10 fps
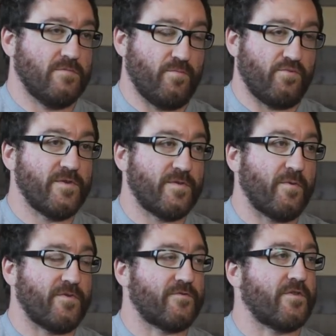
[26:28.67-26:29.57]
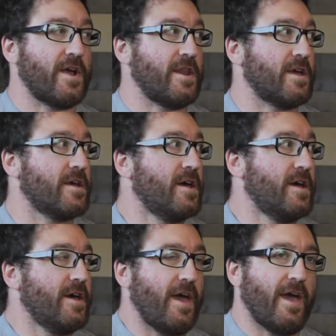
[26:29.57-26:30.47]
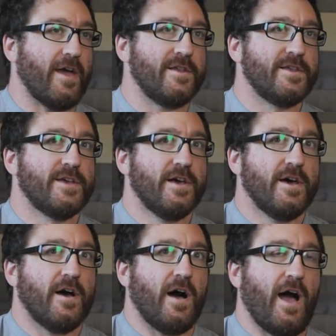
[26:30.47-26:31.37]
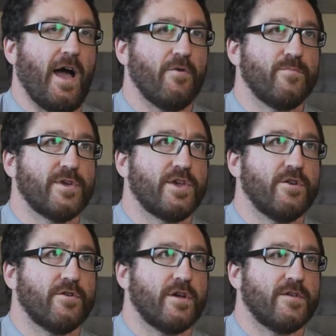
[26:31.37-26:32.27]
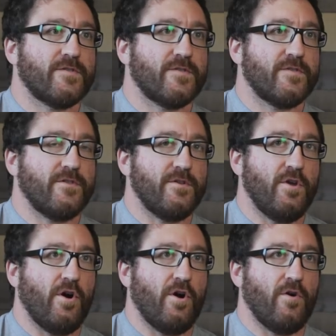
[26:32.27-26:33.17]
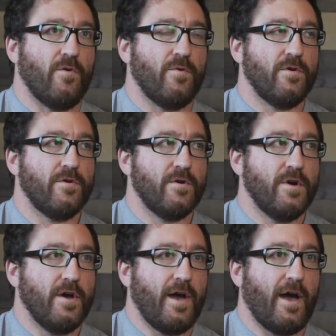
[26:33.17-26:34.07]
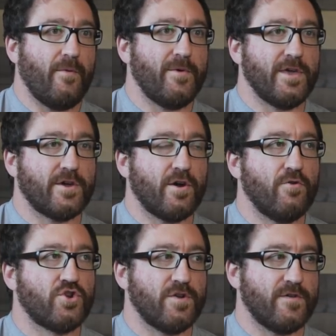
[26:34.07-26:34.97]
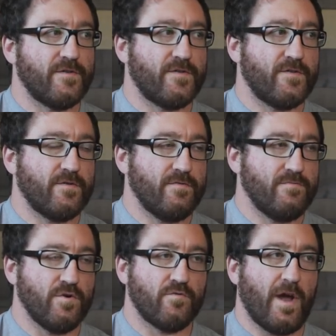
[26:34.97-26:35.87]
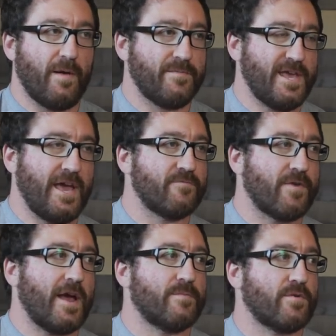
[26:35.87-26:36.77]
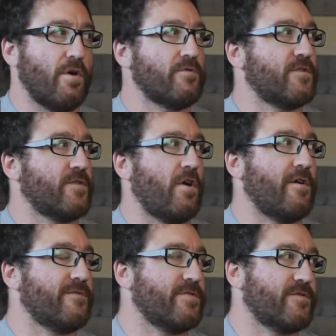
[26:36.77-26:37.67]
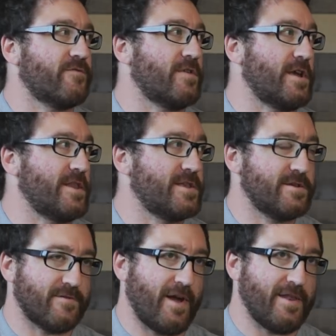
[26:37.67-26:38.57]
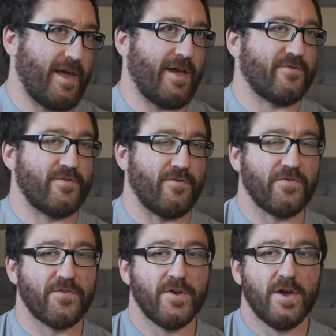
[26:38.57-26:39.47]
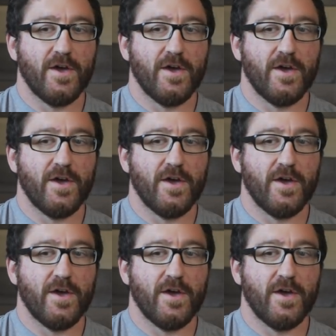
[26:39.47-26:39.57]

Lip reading: training. Right. And I would be curious to know how many coaches you grab 10 random coaches off the street or at nationals